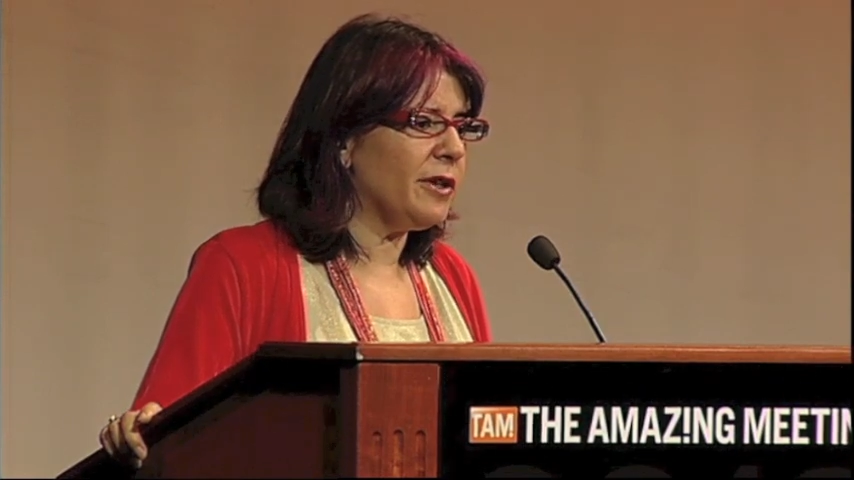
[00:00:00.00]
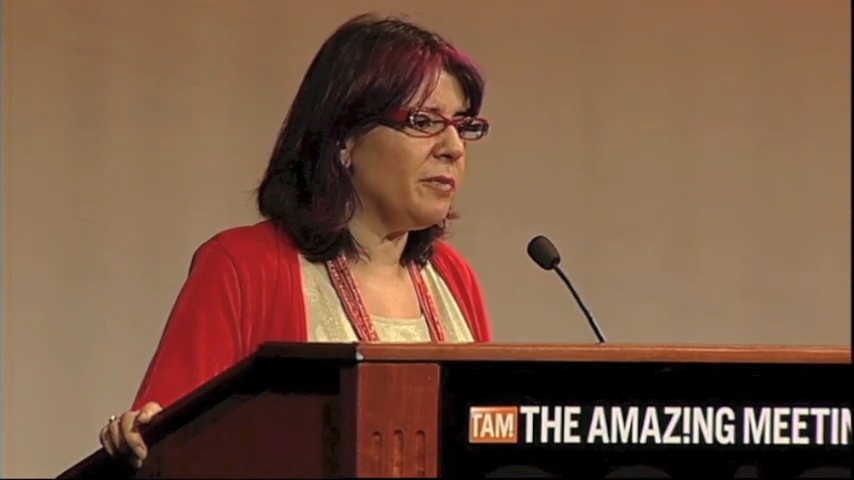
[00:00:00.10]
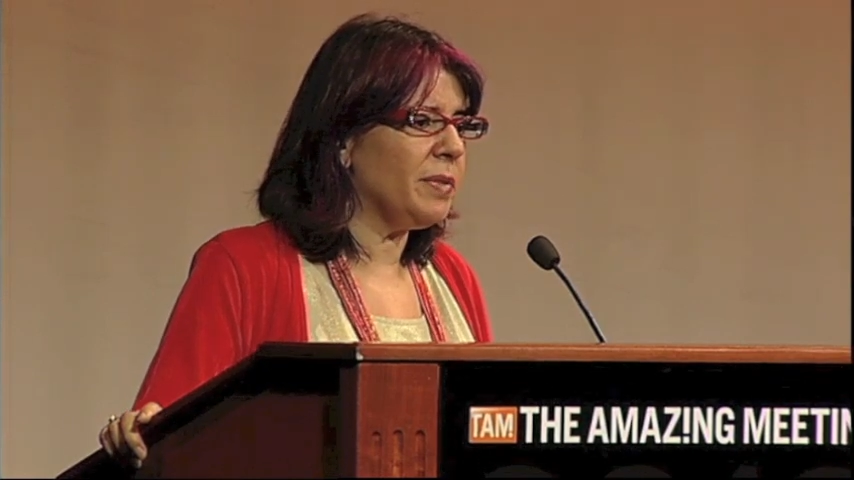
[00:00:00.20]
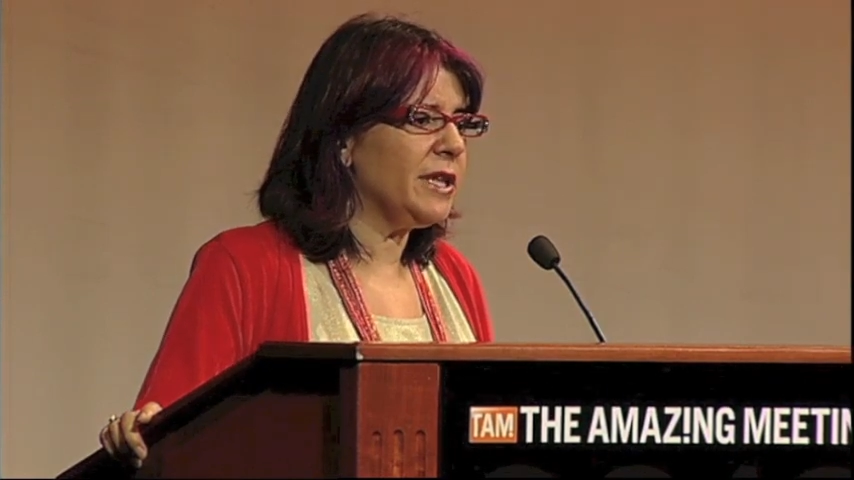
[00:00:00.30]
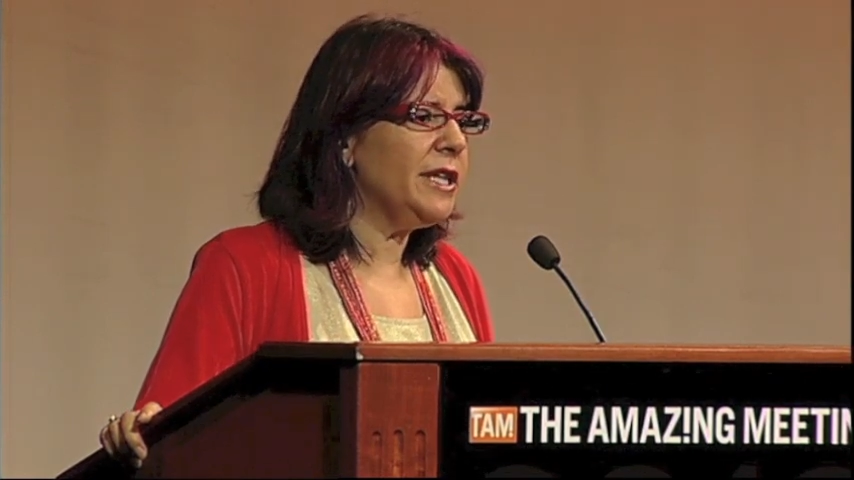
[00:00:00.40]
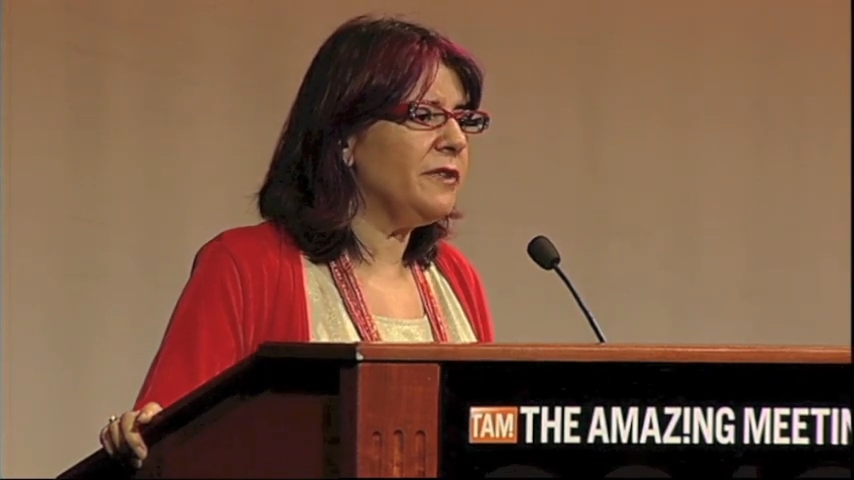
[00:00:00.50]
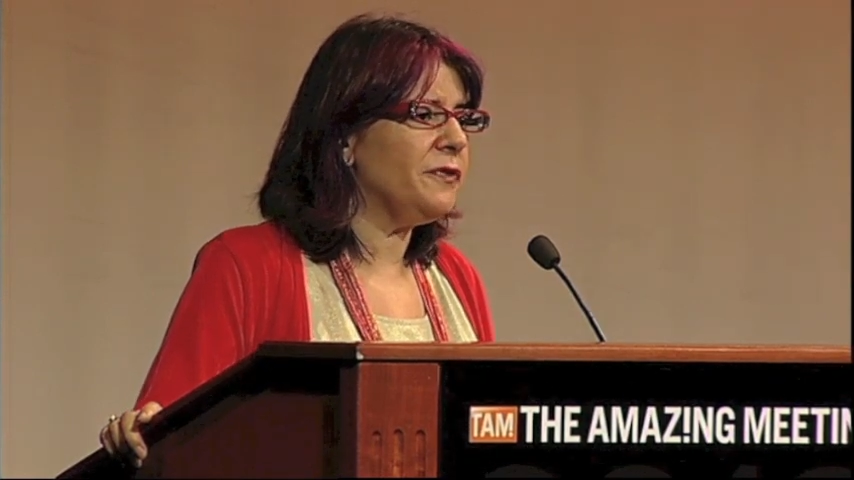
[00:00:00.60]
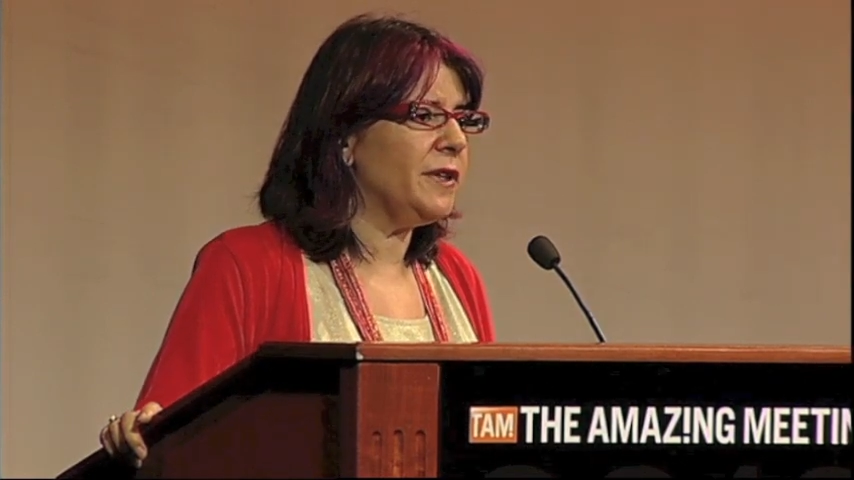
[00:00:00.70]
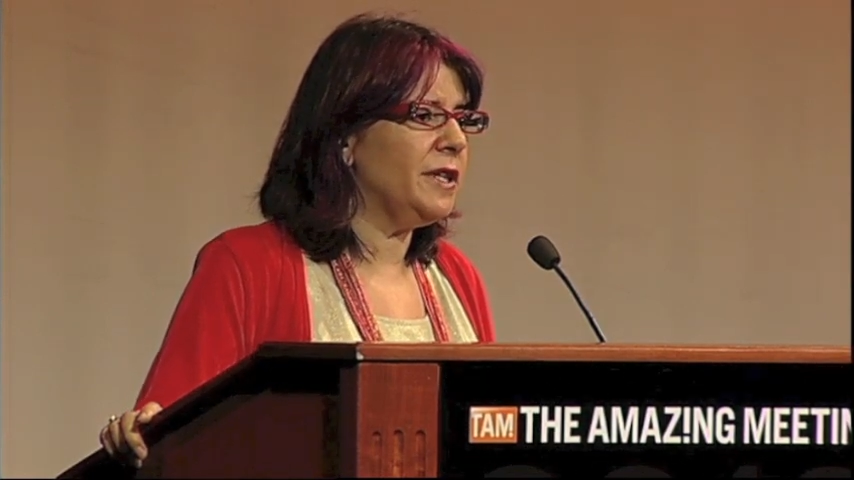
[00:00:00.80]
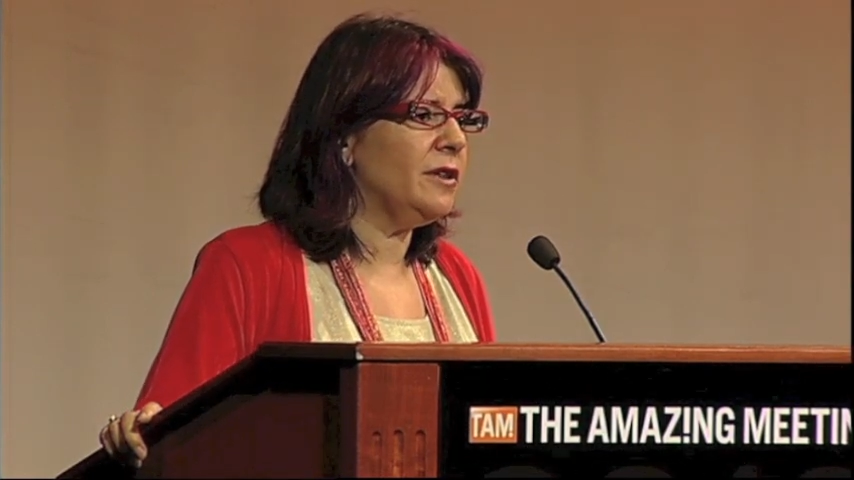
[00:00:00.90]
their belief
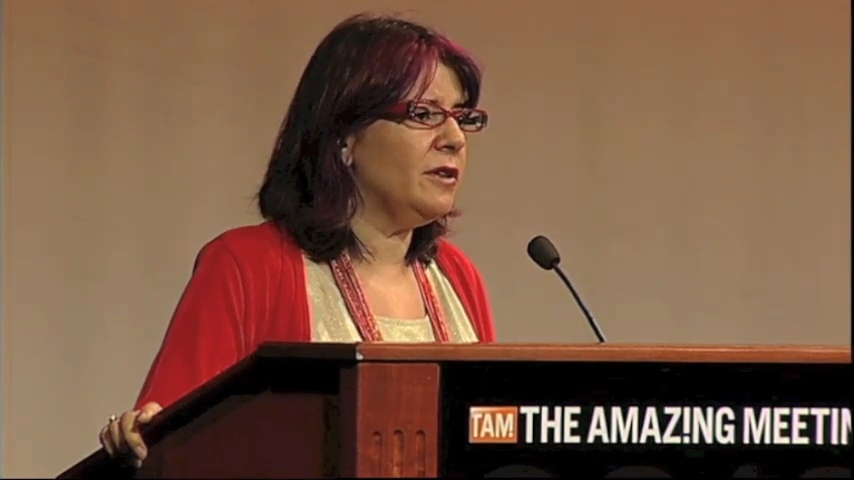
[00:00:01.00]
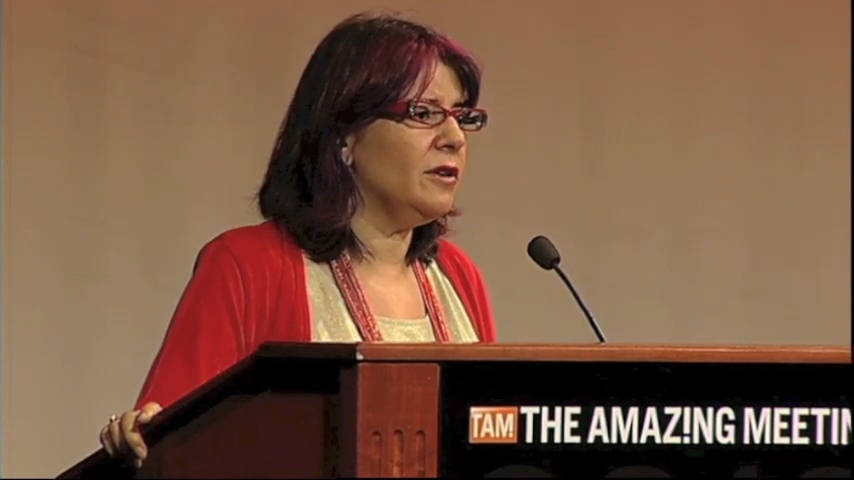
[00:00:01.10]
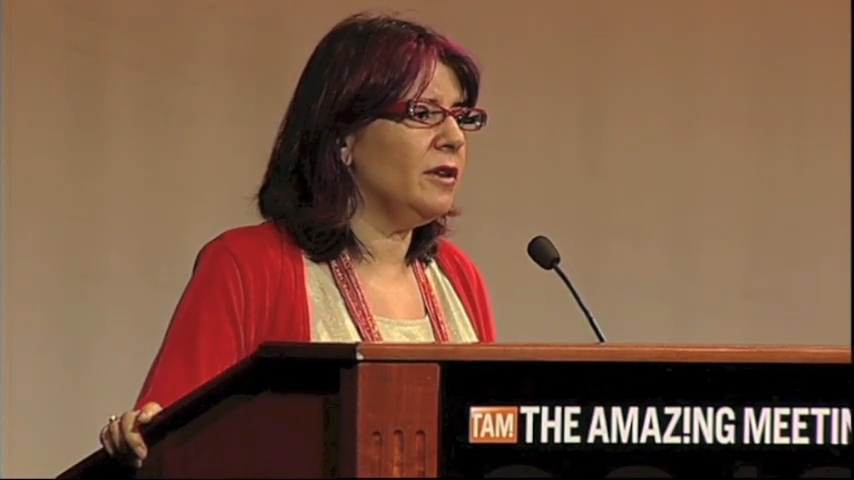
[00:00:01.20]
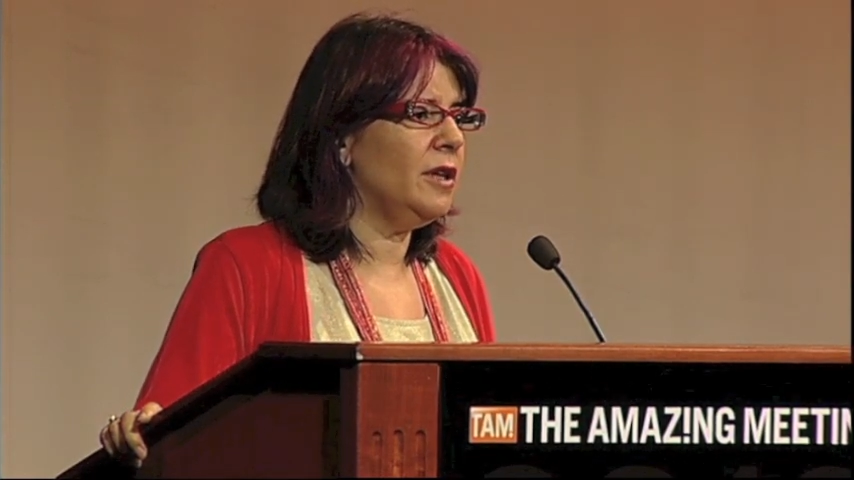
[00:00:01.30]
in,